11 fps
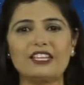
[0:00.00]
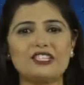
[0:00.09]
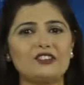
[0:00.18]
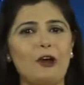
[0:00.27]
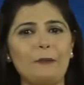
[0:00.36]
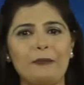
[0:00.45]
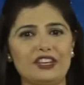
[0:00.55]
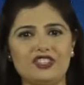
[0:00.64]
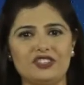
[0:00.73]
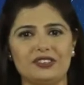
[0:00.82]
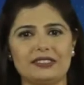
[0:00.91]
extra
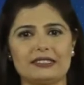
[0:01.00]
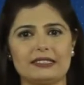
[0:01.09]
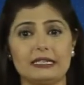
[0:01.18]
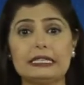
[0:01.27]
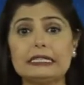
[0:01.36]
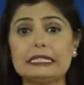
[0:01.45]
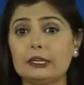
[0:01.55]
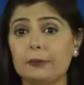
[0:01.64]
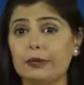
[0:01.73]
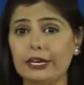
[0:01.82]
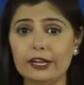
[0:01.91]
patience,
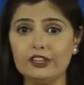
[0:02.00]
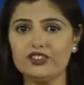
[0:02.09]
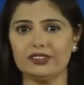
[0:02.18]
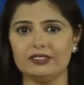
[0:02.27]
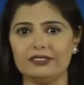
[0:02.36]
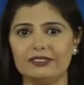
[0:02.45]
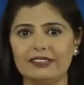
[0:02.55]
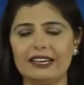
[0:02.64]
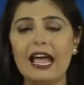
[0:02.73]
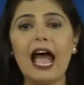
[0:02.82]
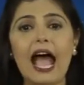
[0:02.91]
determination,
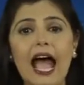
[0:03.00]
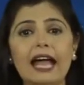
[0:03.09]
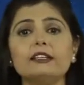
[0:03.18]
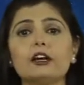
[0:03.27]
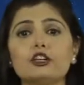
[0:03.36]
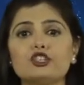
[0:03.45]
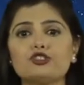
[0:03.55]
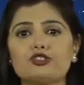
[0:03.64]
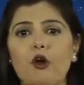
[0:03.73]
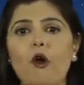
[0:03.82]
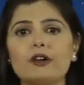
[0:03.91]
and a
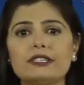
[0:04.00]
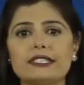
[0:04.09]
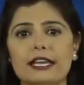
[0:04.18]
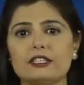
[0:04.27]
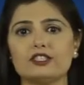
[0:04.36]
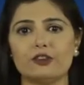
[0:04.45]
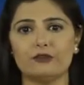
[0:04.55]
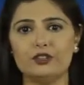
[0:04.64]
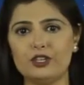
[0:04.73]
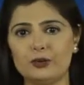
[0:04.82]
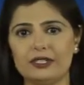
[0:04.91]
strong sense
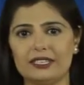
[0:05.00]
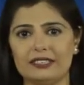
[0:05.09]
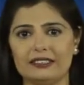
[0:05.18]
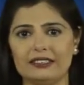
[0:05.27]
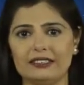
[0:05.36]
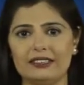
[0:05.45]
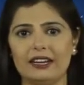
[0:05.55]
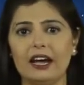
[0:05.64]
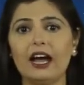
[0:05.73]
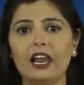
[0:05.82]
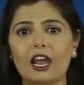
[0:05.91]
of duty
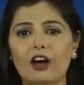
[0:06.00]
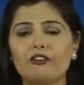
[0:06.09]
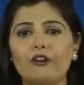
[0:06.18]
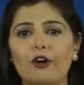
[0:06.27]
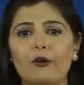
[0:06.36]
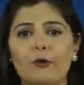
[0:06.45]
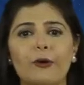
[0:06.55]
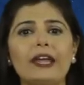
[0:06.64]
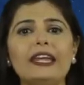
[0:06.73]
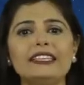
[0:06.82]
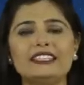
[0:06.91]
allow for
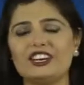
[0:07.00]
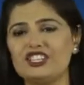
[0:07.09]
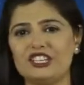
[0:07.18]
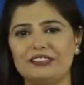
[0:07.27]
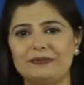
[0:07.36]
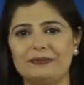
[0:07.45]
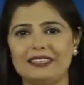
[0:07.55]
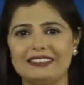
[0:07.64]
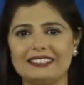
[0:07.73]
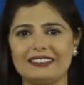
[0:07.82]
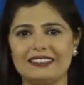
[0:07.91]
great
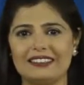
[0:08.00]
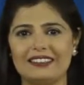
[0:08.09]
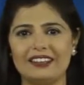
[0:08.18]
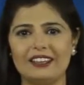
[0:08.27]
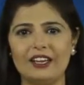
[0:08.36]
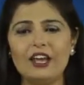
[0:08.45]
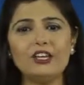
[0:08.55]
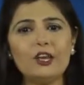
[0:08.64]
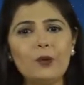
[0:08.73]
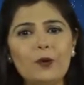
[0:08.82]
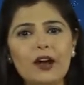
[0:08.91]
achievements.
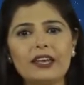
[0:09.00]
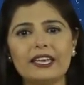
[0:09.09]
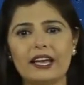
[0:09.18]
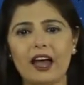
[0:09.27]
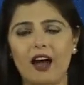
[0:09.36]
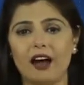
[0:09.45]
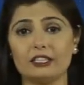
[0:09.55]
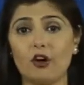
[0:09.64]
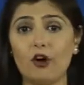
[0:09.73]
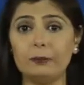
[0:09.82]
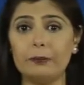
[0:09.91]
You're working hard
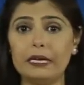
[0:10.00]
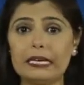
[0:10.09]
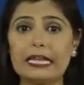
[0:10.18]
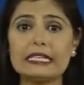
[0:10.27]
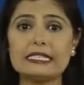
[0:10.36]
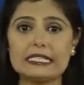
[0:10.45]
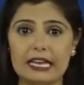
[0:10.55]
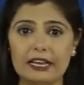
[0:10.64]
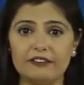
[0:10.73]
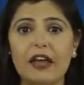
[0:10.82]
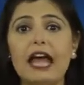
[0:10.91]
on building
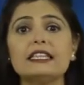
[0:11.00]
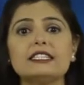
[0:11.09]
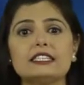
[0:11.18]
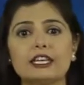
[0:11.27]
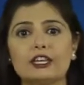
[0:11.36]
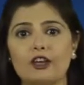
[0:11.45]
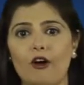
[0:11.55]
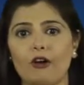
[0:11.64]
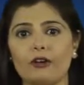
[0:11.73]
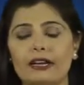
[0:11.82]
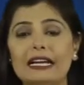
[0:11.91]
safe and
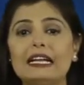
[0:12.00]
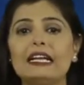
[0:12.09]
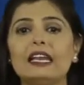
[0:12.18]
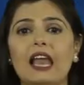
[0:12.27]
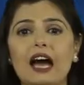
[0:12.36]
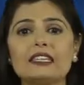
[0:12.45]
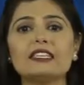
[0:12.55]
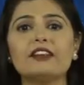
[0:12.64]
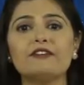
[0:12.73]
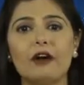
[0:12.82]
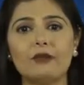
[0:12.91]
secure,
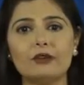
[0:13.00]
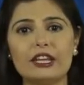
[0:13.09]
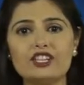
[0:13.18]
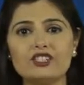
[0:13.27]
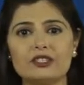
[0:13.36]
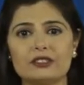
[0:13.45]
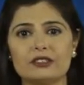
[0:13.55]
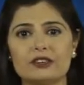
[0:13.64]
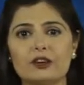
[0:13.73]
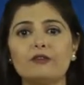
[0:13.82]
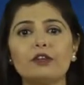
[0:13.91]
lasting foundations
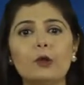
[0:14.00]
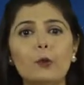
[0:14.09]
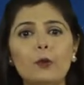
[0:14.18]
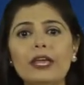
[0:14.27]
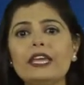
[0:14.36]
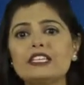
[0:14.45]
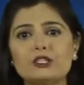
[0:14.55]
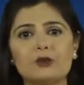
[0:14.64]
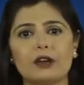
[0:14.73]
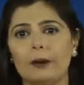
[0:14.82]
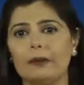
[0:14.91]
for the weeks
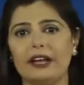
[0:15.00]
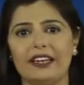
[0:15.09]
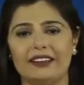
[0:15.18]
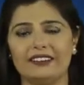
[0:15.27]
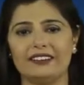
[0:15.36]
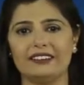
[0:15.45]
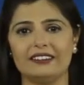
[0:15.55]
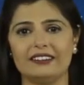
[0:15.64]
to come ahead.